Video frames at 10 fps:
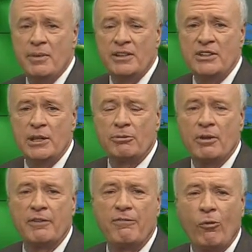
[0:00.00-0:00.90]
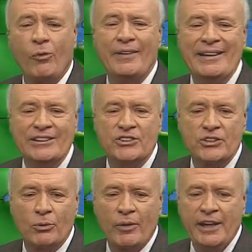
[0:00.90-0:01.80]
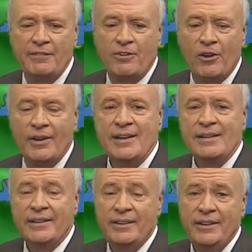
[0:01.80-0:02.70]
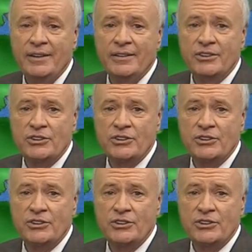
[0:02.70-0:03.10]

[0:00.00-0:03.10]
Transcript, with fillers: may see up to around four inches of rainfall and again,